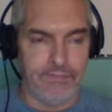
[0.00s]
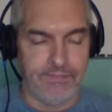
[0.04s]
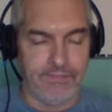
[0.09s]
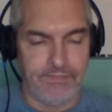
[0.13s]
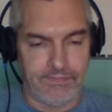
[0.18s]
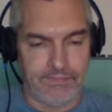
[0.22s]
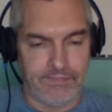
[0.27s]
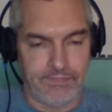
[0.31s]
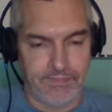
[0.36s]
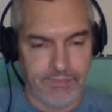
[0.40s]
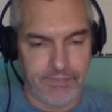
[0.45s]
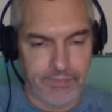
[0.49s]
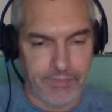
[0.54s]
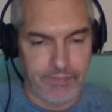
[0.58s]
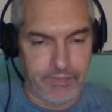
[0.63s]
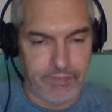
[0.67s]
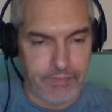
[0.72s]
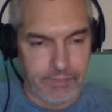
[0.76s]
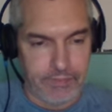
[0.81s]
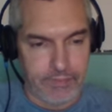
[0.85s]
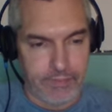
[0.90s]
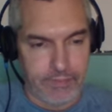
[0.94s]

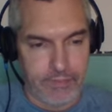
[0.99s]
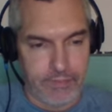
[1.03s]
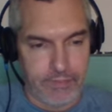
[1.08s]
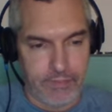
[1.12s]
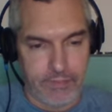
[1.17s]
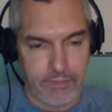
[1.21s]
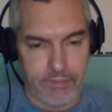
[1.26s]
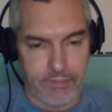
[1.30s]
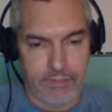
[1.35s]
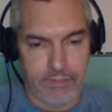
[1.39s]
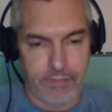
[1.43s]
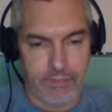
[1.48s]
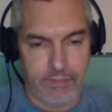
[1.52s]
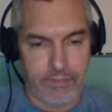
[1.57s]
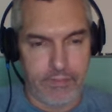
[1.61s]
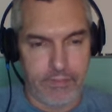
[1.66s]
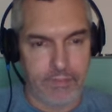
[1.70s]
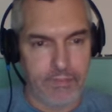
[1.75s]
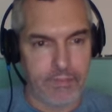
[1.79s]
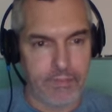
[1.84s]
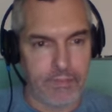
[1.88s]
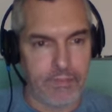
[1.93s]

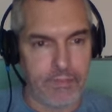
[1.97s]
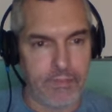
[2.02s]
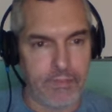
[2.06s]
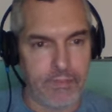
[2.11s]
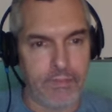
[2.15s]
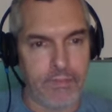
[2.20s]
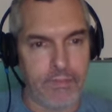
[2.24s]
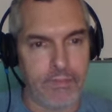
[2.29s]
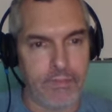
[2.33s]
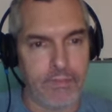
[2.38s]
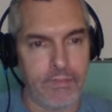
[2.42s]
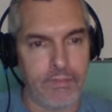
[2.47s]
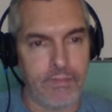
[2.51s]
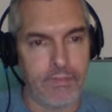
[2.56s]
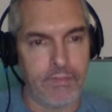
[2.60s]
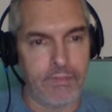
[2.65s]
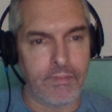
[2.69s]
No one is speaking in this clip.